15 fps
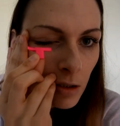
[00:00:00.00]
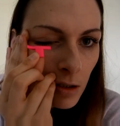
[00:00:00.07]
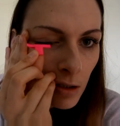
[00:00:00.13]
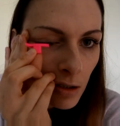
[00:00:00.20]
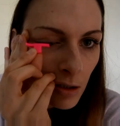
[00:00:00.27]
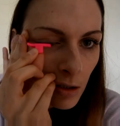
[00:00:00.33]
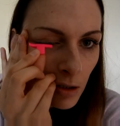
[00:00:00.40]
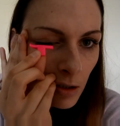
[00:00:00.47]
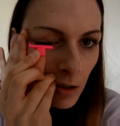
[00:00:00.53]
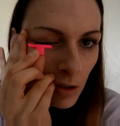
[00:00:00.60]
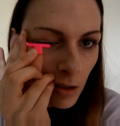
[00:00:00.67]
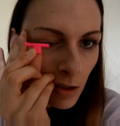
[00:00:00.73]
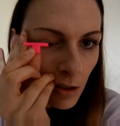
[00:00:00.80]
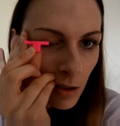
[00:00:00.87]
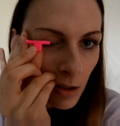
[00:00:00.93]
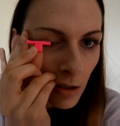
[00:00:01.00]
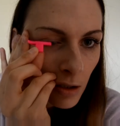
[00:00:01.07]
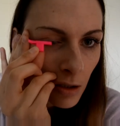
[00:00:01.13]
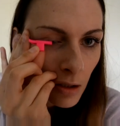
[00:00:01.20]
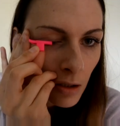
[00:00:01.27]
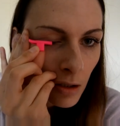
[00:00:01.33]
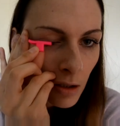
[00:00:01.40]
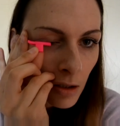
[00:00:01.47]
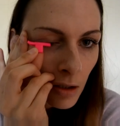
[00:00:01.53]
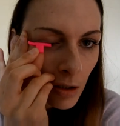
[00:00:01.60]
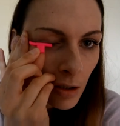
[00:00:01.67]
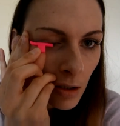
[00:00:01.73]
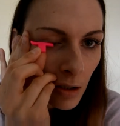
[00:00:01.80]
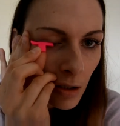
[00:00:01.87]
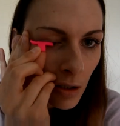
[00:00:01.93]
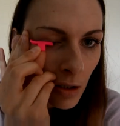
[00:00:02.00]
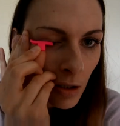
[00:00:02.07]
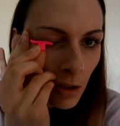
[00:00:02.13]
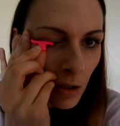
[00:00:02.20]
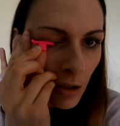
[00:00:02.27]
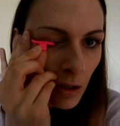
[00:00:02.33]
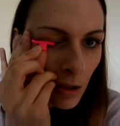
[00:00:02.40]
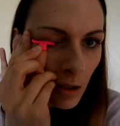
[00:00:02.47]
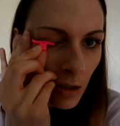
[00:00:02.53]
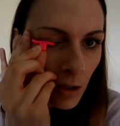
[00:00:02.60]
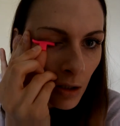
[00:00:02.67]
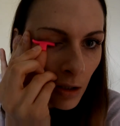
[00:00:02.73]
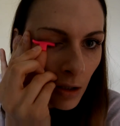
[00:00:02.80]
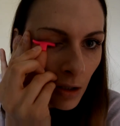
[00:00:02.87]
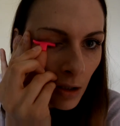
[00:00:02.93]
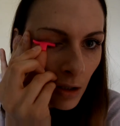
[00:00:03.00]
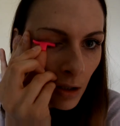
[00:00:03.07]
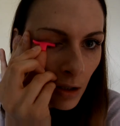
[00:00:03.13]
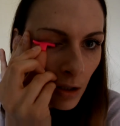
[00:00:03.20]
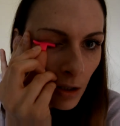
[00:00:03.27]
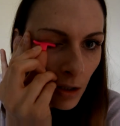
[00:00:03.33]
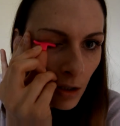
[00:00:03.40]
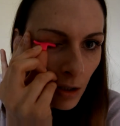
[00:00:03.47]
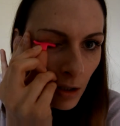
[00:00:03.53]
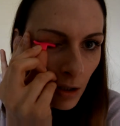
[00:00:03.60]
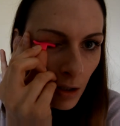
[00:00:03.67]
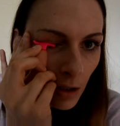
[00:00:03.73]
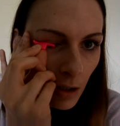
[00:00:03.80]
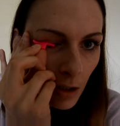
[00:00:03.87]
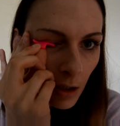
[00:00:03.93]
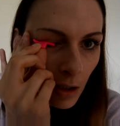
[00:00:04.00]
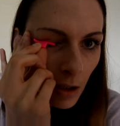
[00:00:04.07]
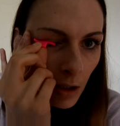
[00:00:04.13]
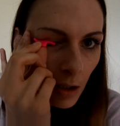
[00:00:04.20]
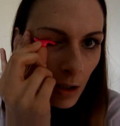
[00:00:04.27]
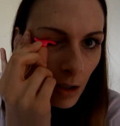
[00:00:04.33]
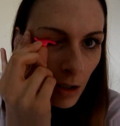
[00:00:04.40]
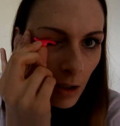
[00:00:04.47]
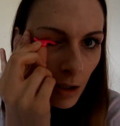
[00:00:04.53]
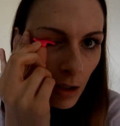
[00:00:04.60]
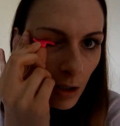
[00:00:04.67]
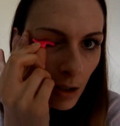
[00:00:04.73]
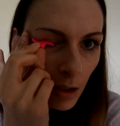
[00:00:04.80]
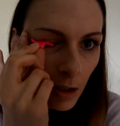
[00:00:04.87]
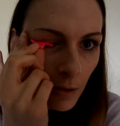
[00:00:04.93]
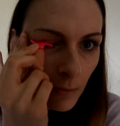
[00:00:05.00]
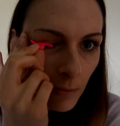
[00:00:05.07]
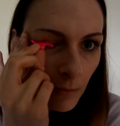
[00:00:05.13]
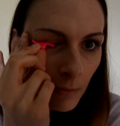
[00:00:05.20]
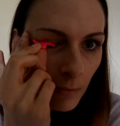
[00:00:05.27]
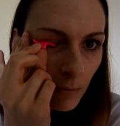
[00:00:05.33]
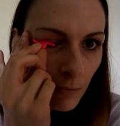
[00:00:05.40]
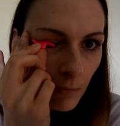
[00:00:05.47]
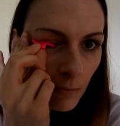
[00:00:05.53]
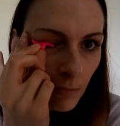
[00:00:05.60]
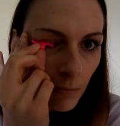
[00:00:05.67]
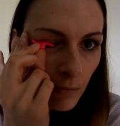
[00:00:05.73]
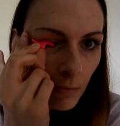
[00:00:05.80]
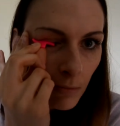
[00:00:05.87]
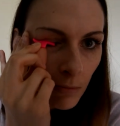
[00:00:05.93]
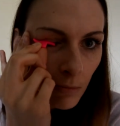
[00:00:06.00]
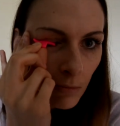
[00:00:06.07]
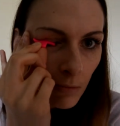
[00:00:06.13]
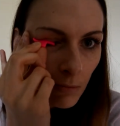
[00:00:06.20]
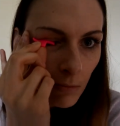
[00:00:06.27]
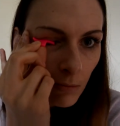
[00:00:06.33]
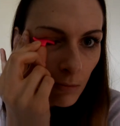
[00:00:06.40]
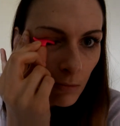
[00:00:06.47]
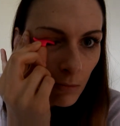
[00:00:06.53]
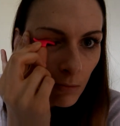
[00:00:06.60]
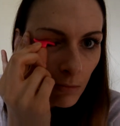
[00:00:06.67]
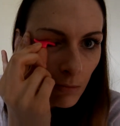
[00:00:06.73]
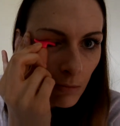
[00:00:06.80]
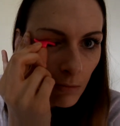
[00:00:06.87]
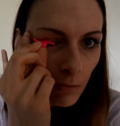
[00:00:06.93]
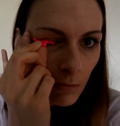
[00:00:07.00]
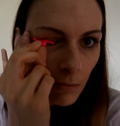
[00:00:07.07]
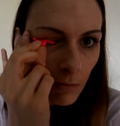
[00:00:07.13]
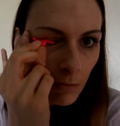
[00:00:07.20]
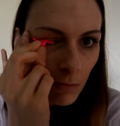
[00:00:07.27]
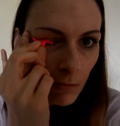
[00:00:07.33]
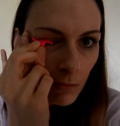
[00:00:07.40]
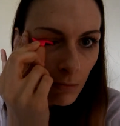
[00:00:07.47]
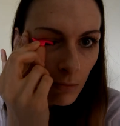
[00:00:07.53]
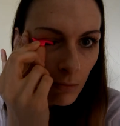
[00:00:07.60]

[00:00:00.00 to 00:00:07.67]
(silence)